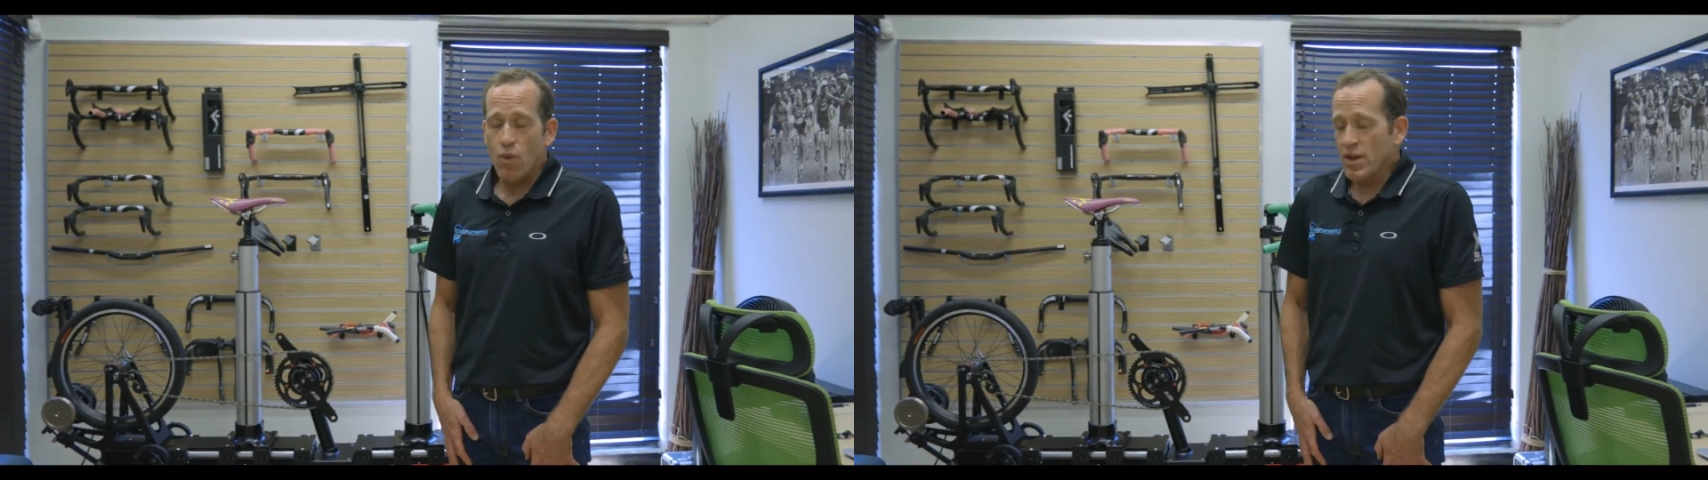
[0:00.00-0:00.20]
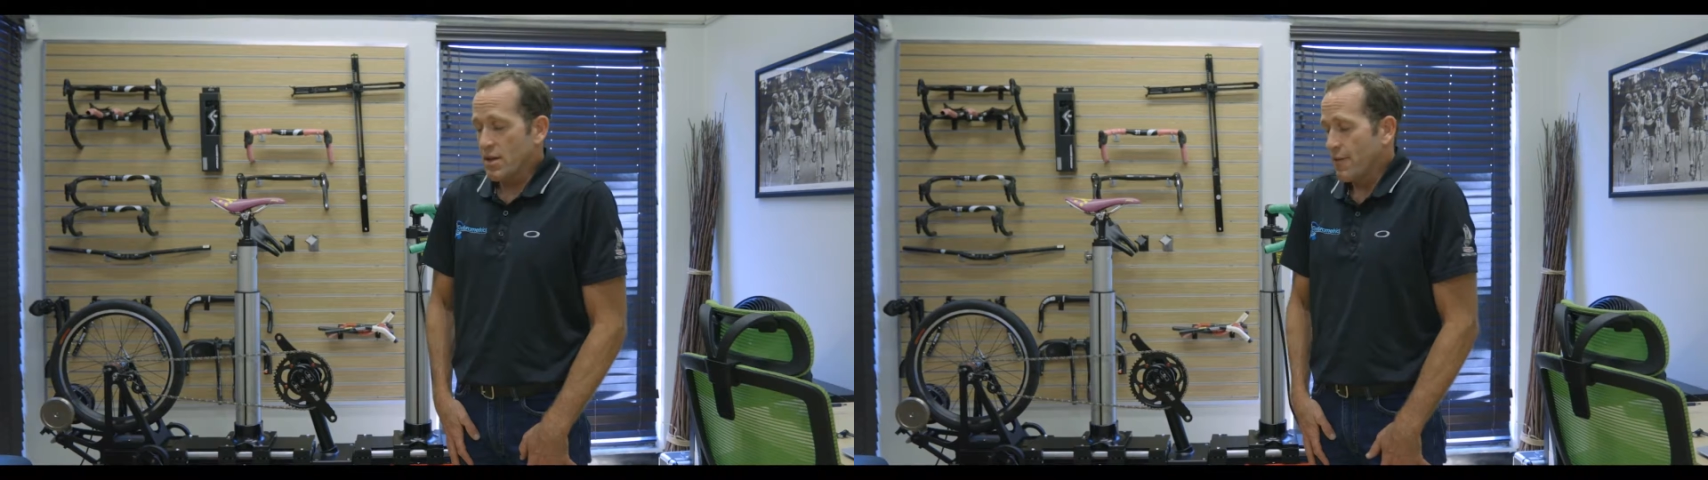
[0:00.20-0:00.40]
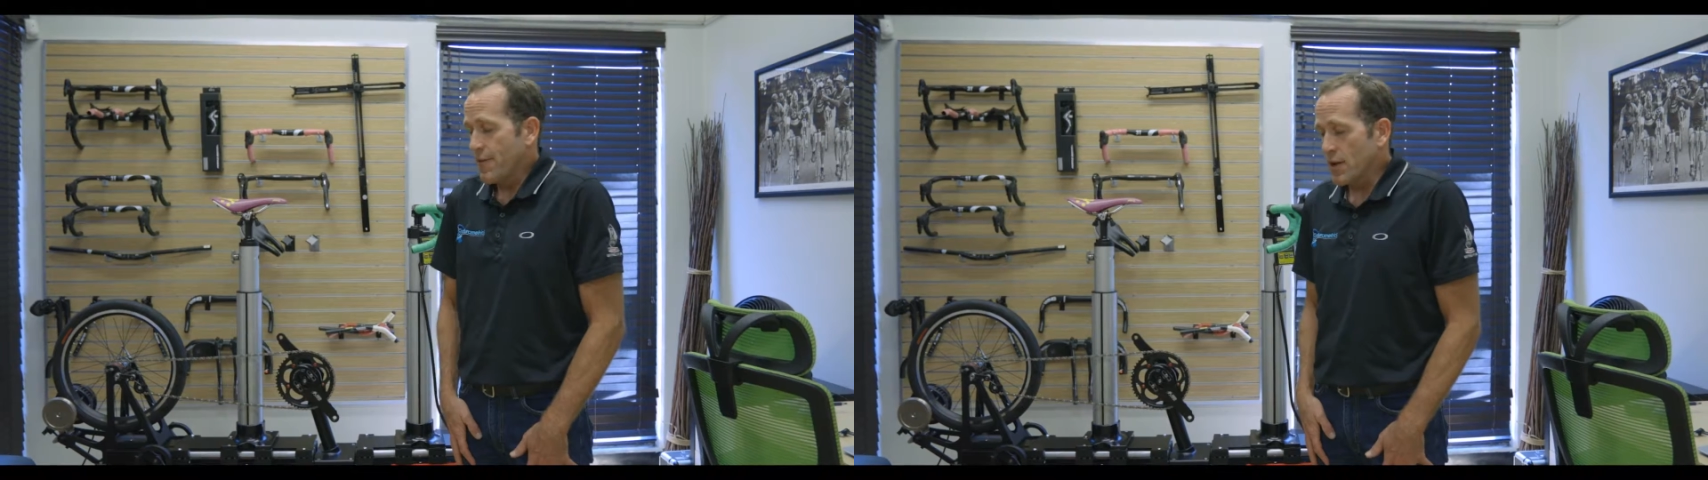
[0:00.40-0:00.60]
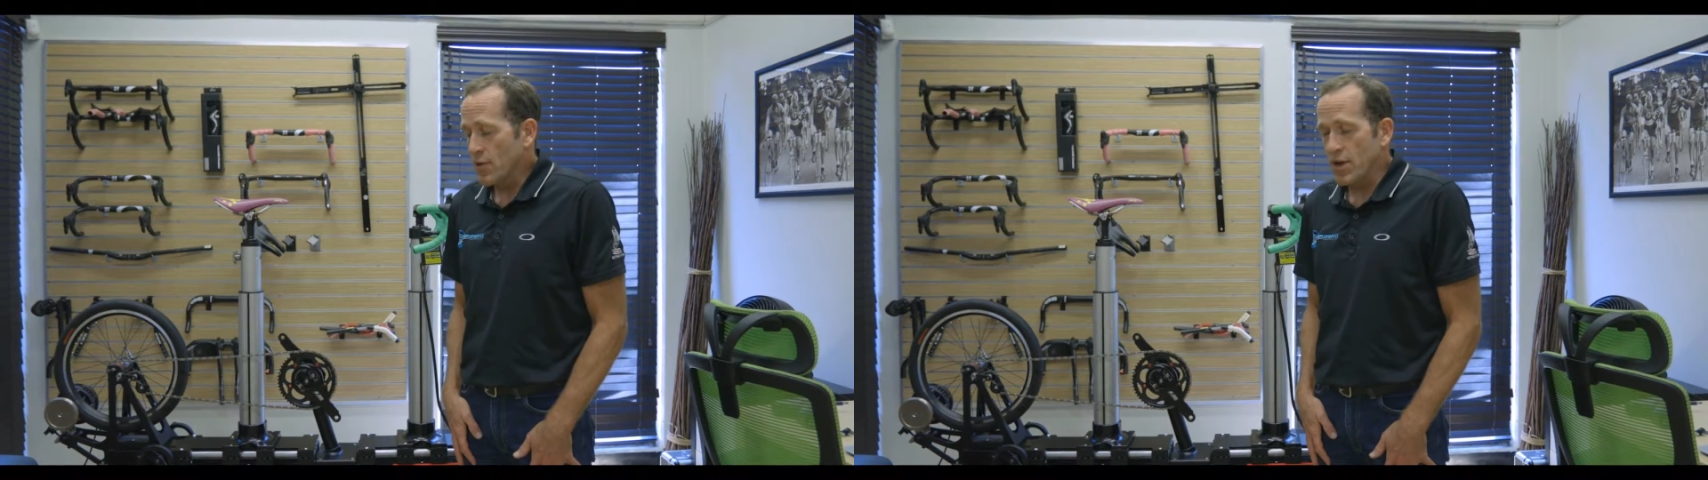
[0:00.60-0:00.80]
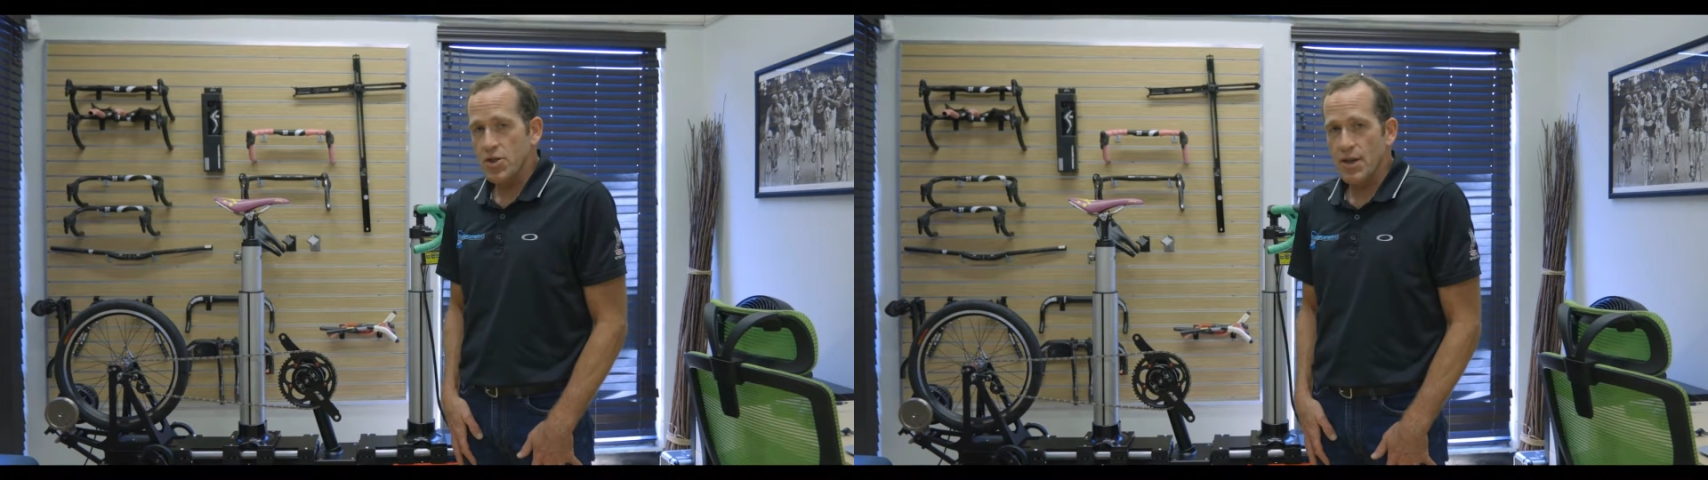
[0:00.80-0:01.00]
what
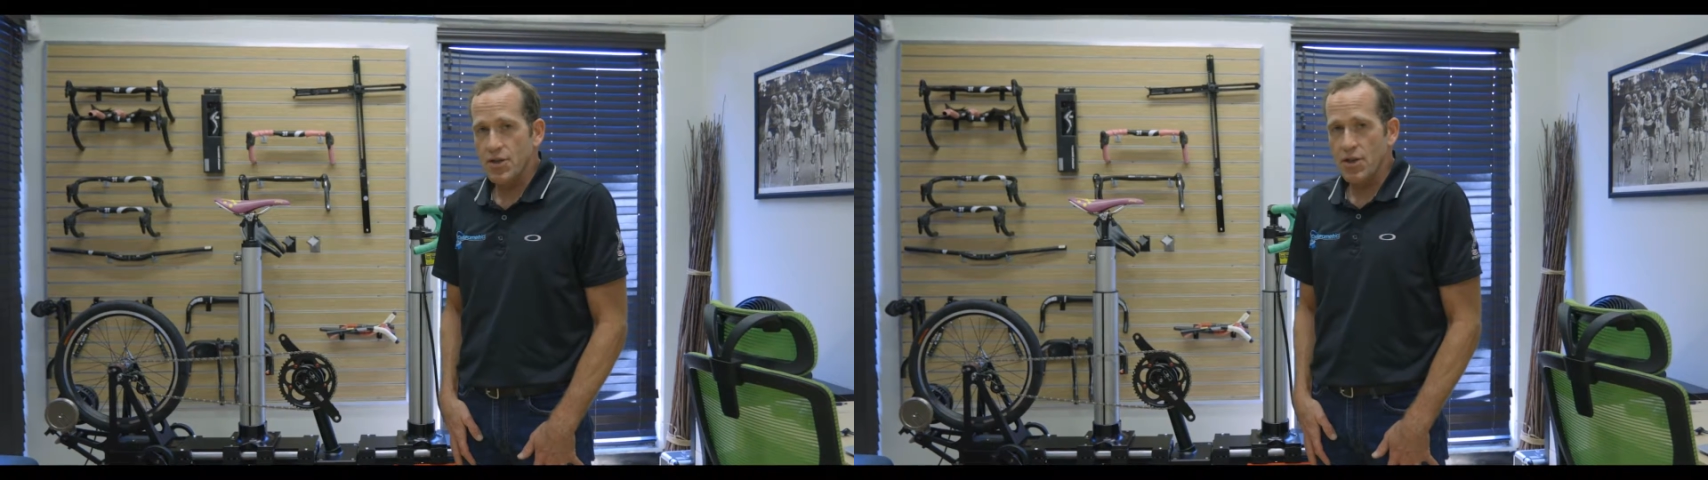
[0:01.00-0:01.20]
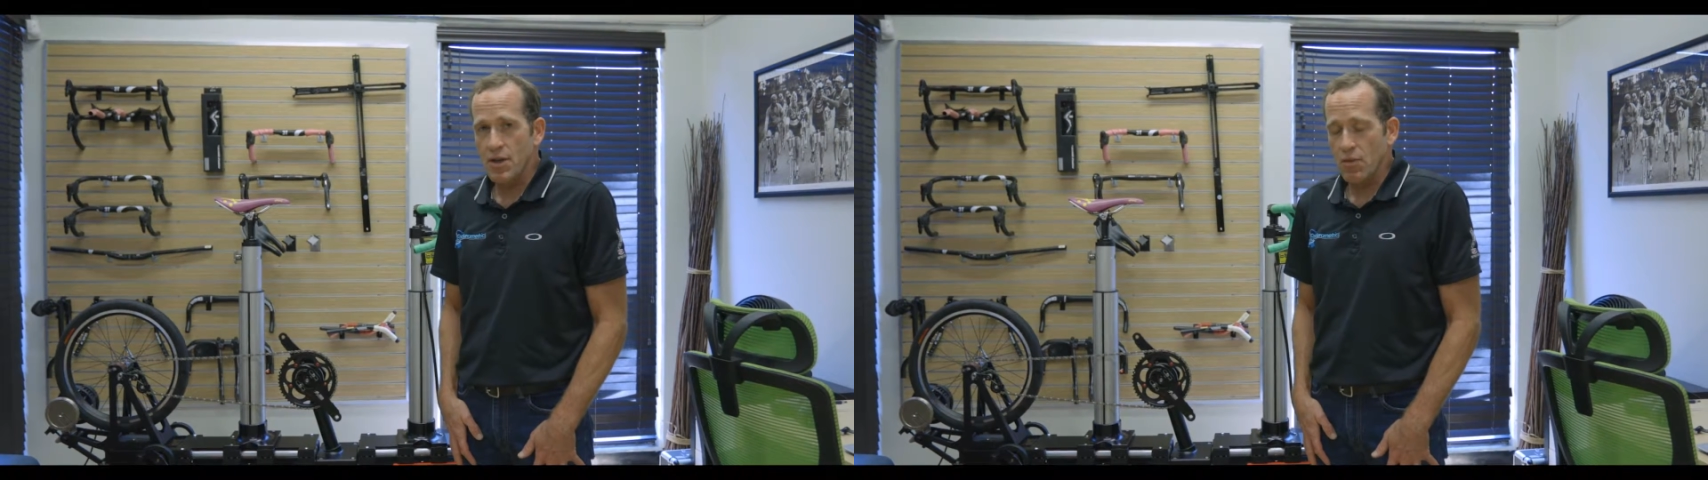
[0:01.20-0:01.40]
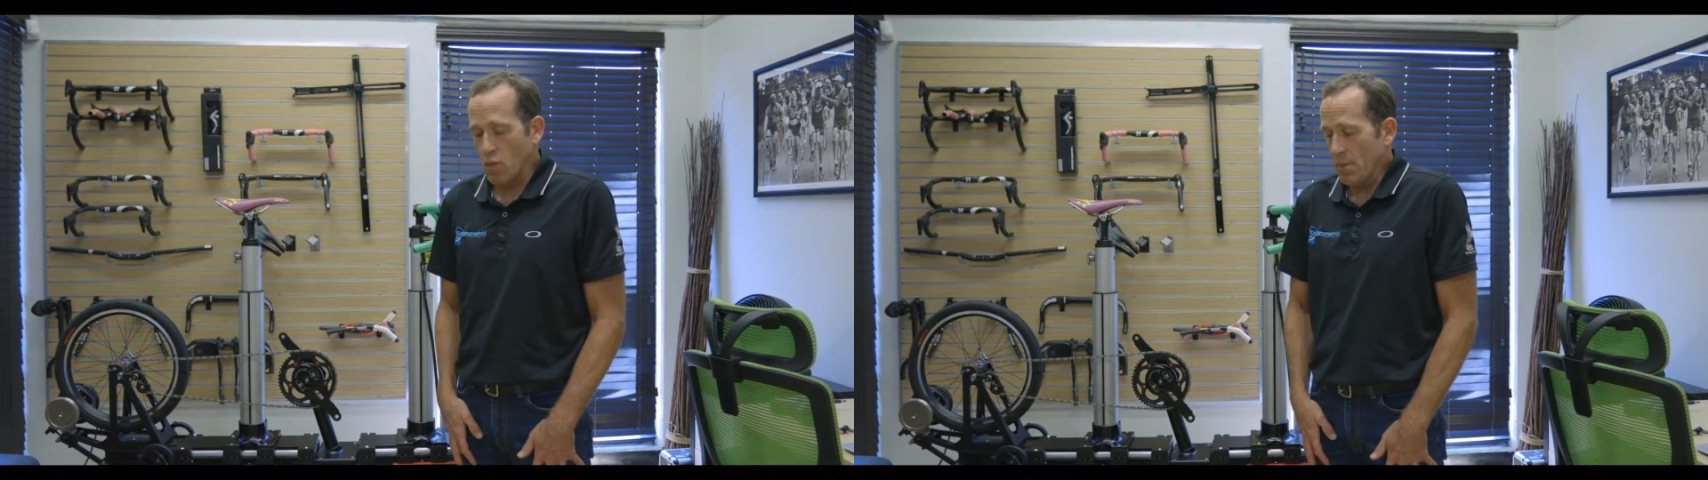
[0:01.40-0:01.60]
configuration they should get,